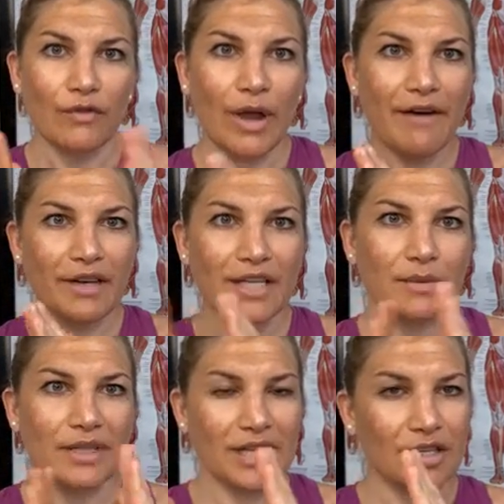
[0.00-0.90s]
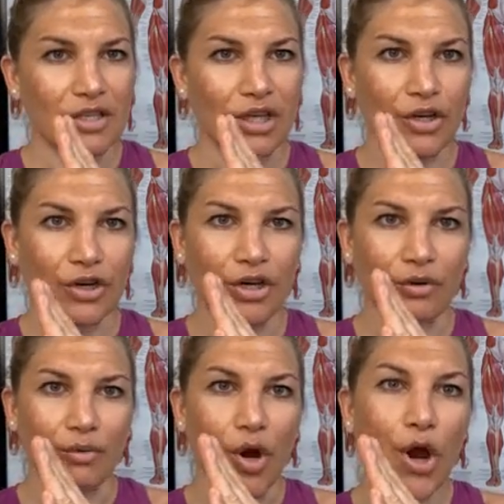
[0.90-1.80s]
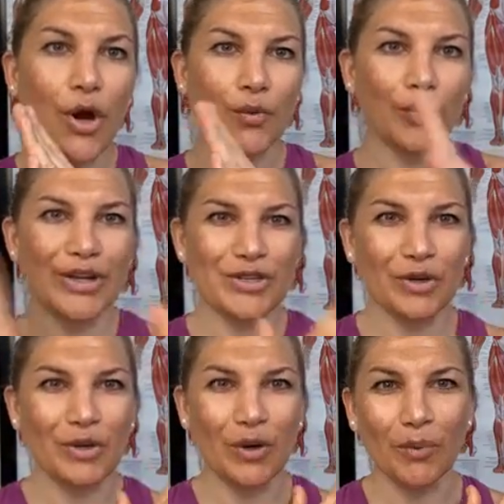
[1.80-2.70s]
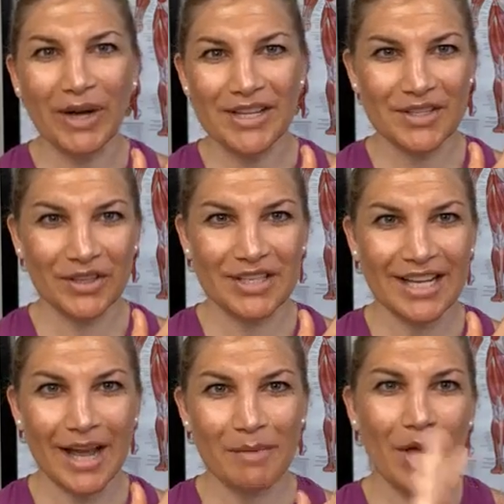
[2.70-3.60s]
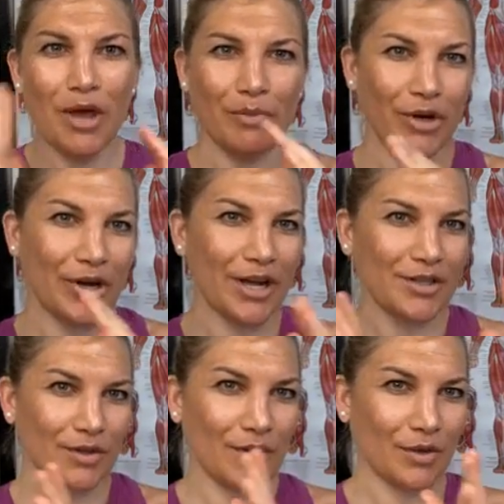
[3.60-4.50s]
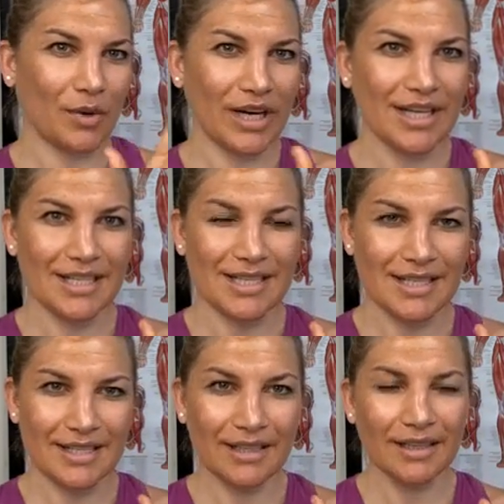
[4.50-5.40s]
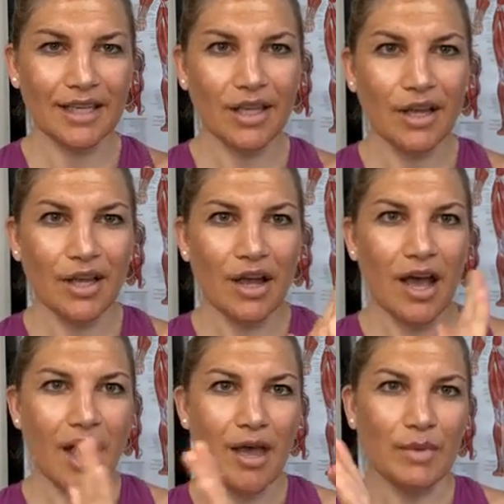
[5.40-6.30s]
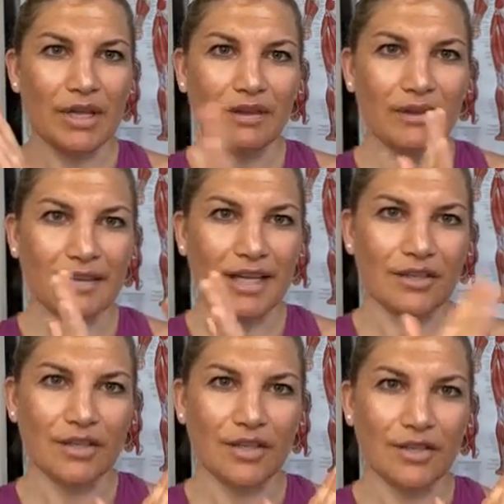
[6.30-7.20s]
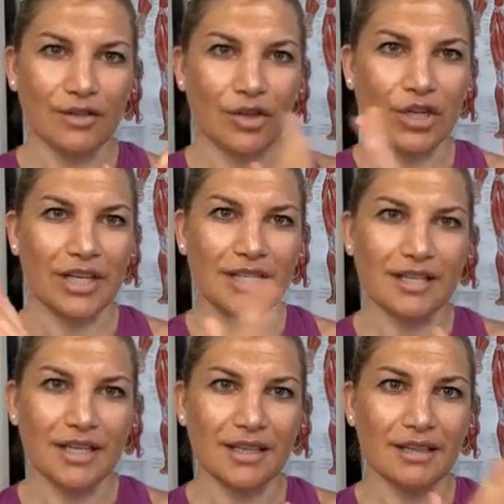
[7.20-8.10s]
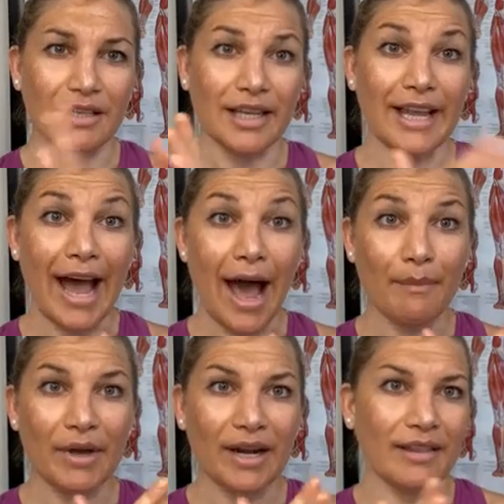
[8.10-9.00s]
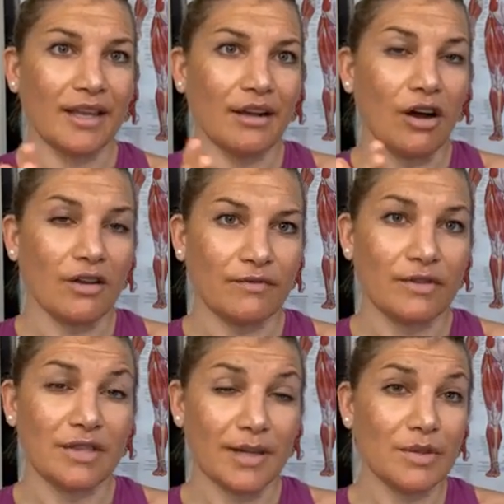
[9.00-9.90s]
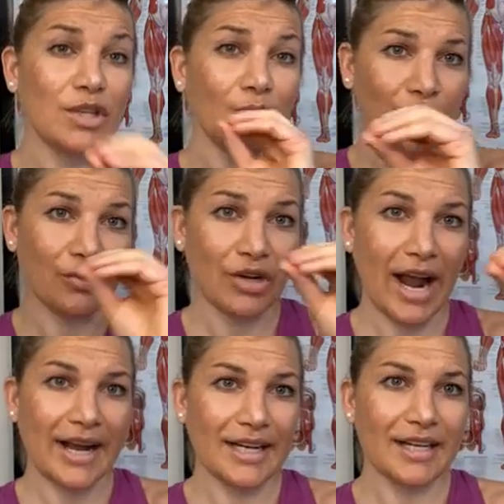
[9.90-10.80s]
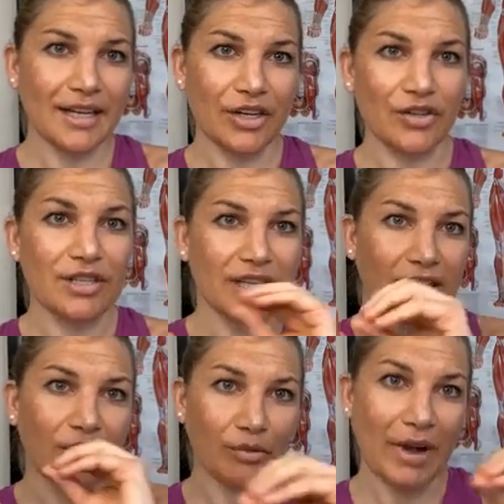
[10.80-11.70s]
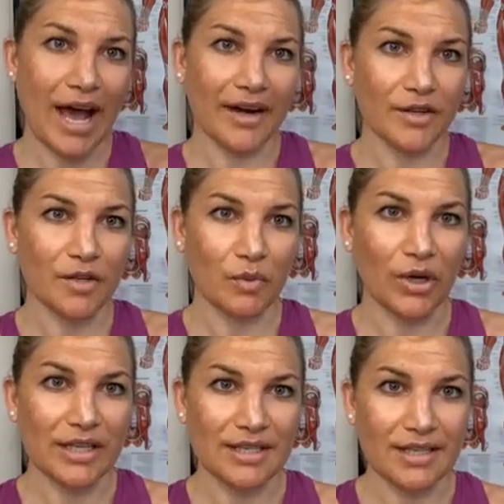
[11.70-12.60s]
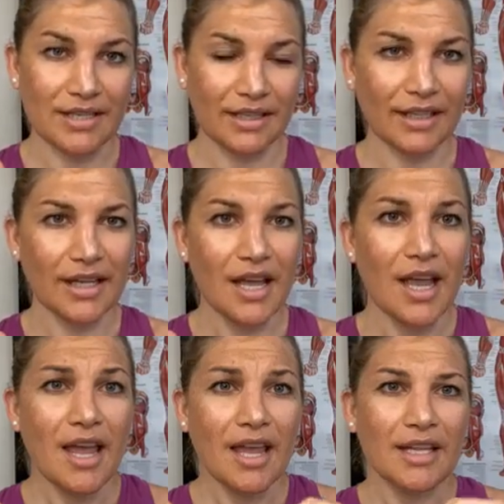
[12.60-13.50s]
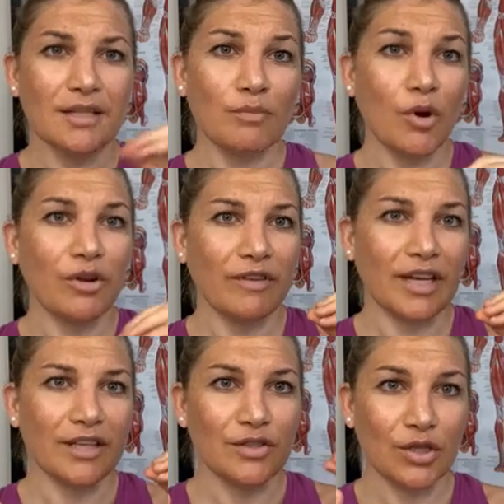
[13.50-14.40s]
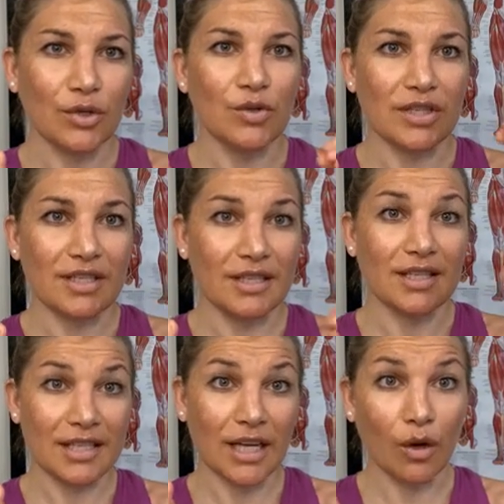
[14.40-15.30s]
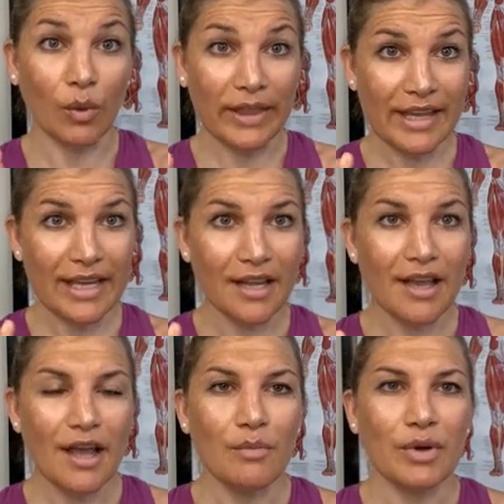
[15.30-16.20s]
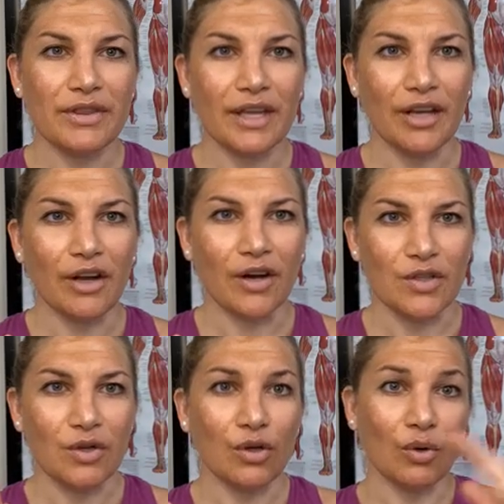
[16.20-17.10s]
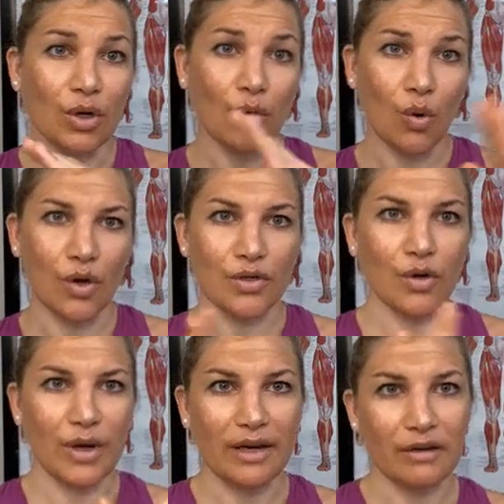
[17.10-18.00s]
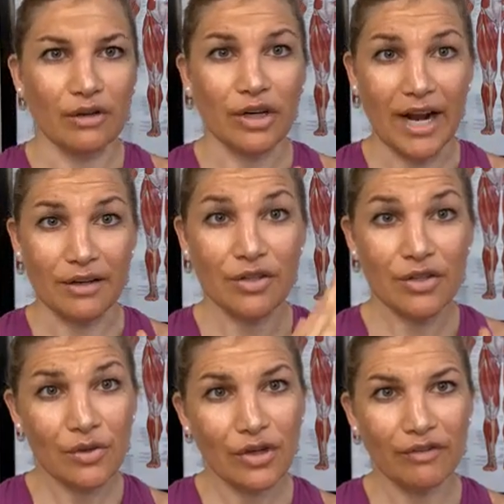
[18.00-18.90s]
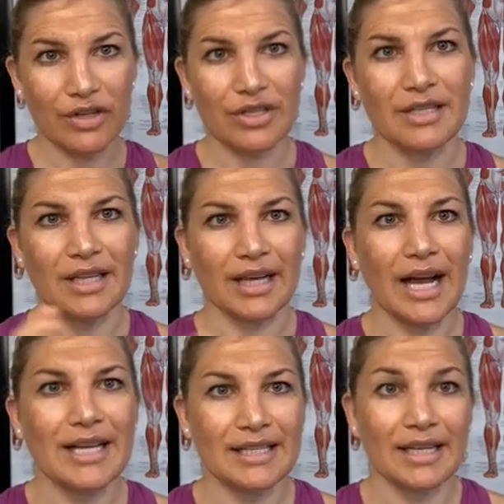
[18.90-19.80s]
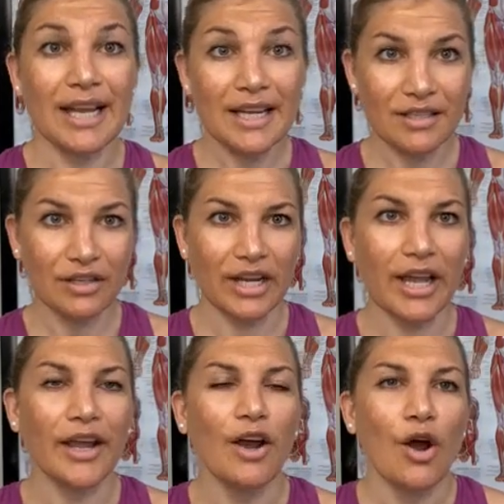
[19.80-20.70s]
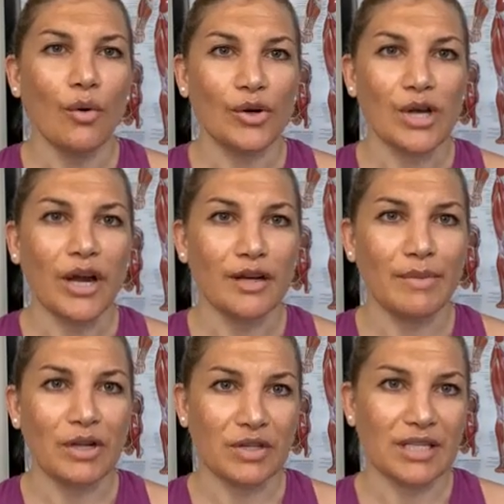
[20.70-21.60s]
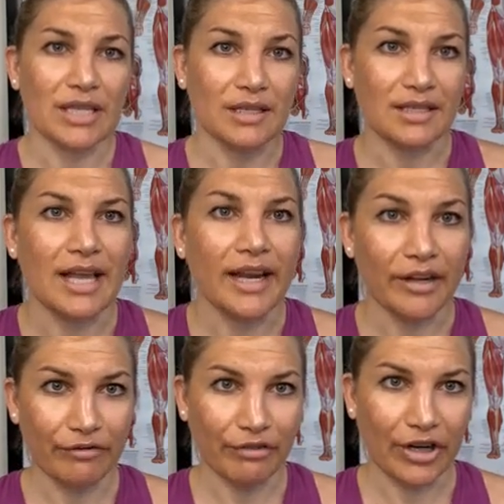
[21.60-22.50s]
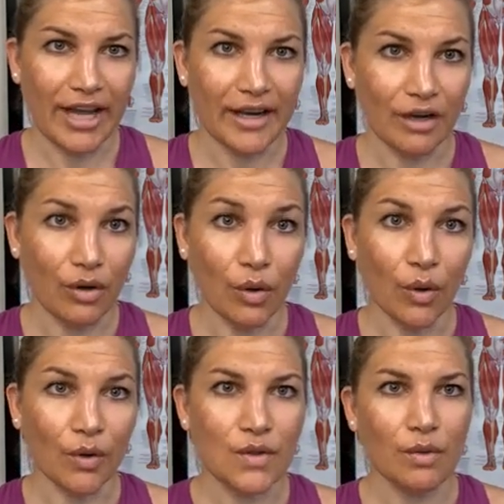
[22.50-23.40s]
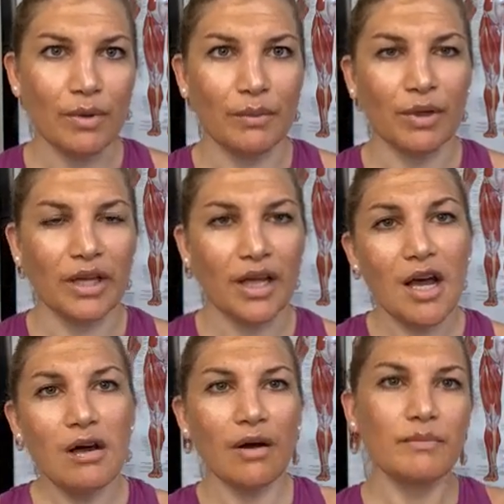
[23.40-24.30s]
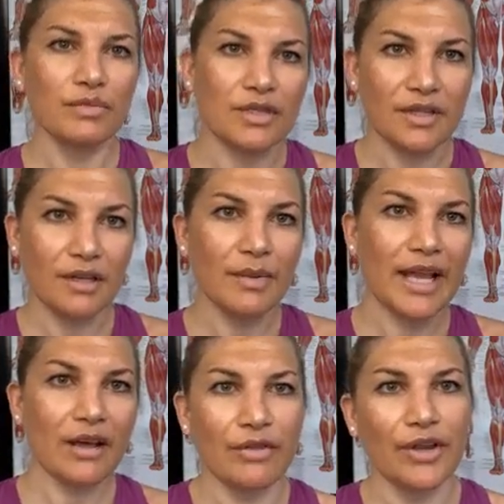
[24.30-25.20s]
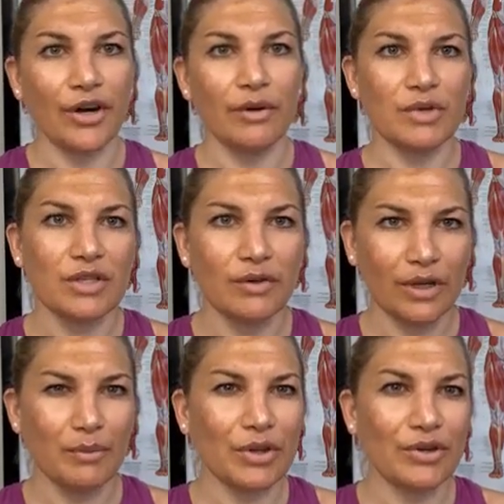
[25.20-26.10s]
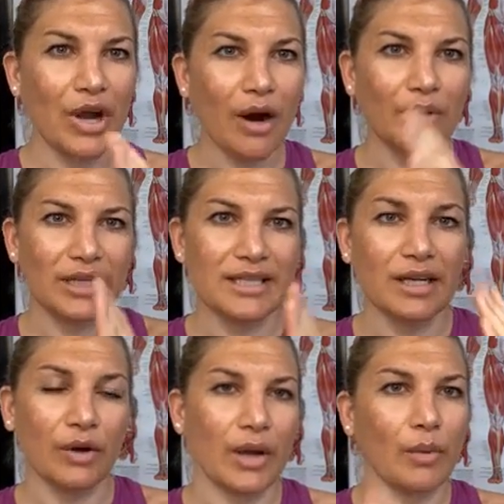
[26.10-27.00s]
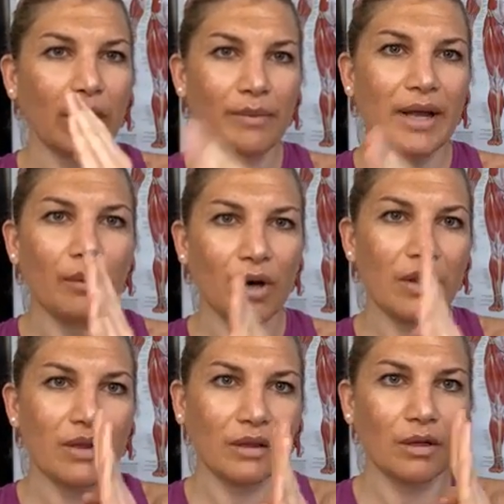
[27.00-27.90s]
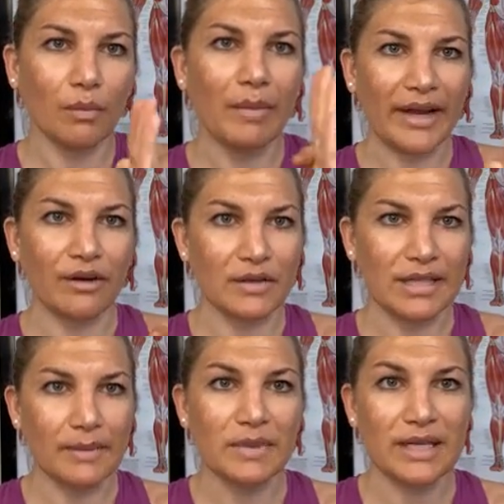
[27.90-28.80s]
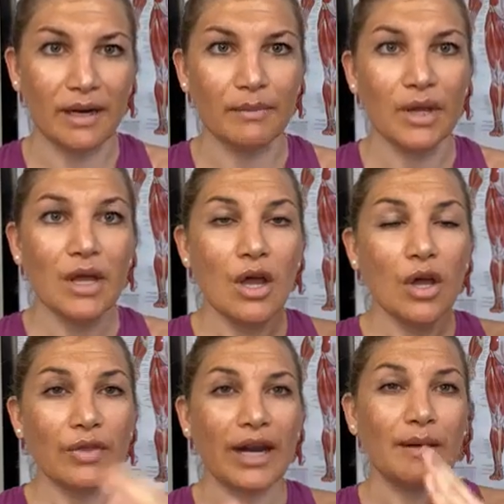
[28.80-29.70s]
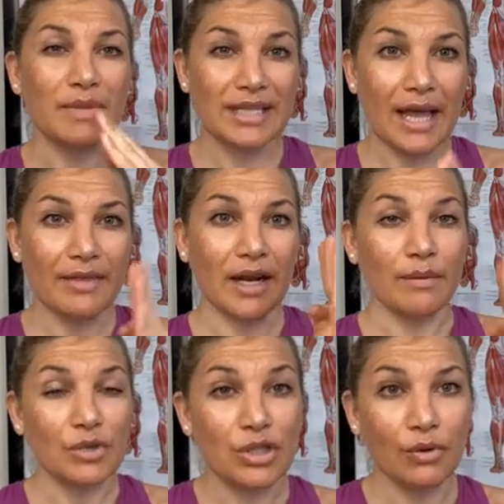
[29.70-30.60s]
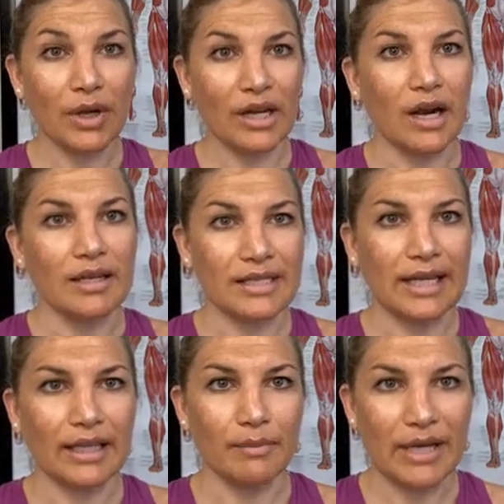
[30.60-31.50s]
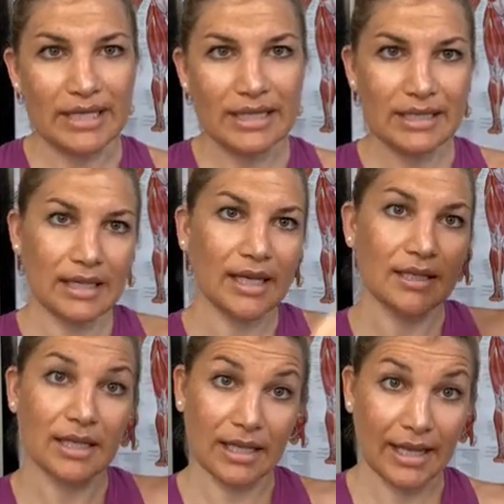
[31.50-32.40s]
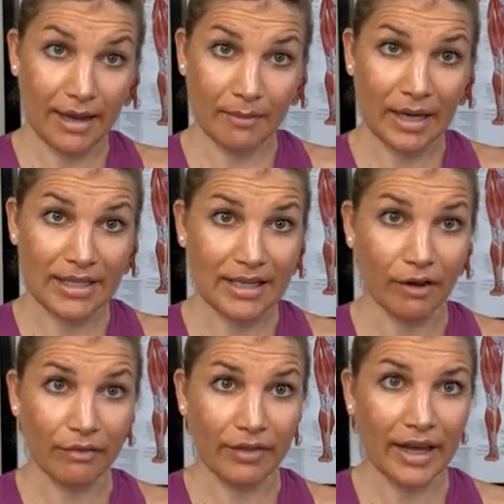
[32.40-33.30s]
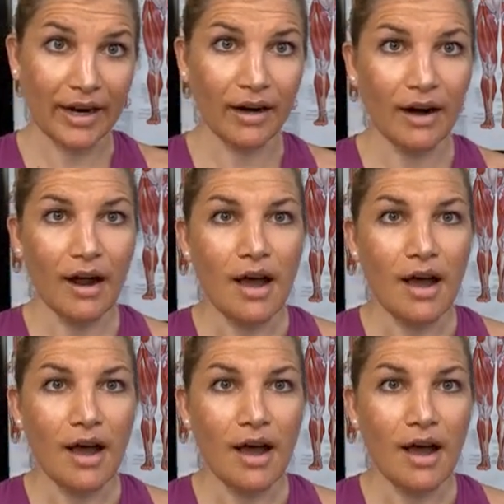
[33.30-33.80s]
if you have an expectation that you're going to reach a goal by a certain time, but you're not doing the work consistently, I mean, that's just, you're going to see the gap. And I think oftentimes too, when you're tracking it and you're seeing your patterns more consistently, it's motivating to just to stick with it. But then also you can course correct sooner versus, like I said yesterday, we're talking about just like the set it and forget it goals where people are like, oh, I'm just going to be healthier. I'm just going to, but they're not really saying, okay, what are the little micro steps that I'm doing on a daily basis to get myself there.